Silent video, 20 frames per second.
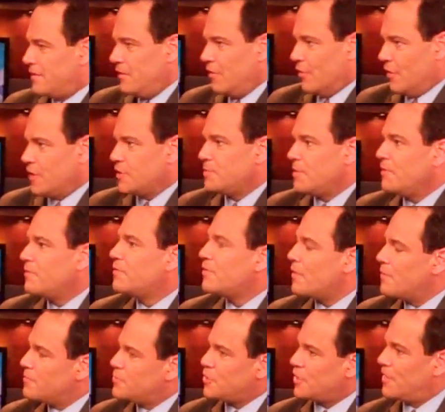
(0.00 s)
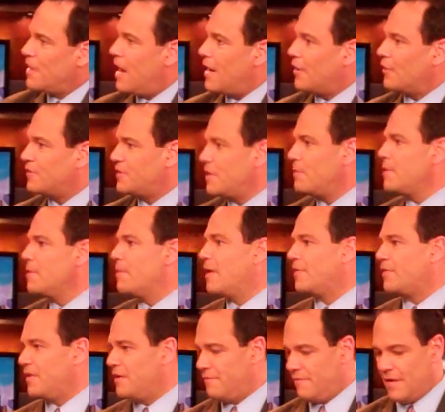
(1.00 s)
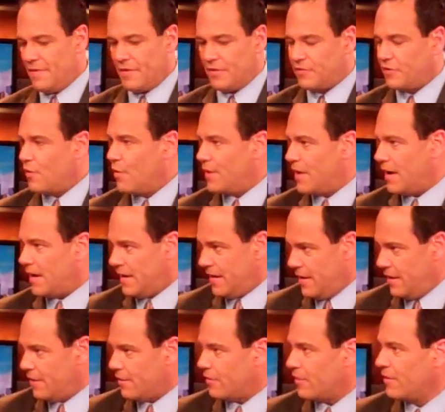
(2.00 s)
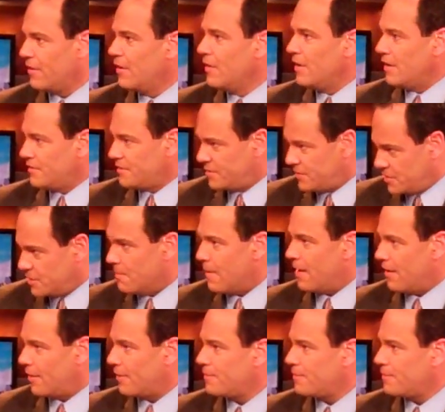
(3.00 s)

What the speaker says: Your husband's from Chicago. Tell me about the event that's going on here tomorrow.